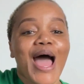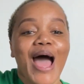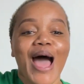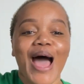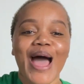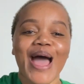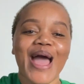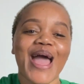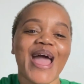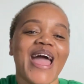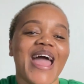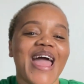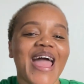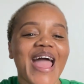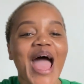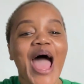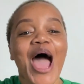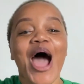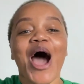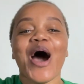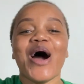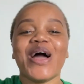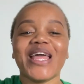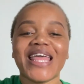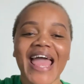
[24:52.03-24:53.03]

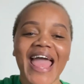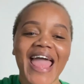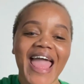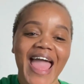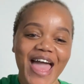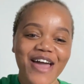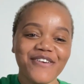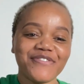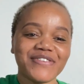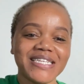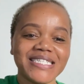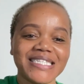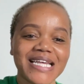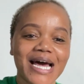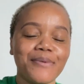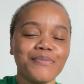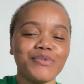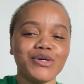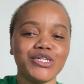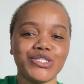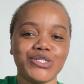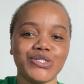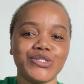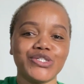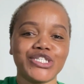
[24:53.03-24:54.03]
okay, every time
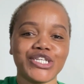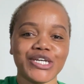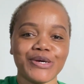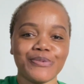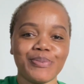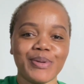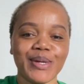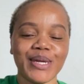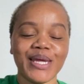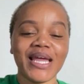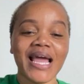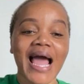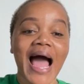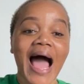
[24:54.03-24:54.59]
we do shopping,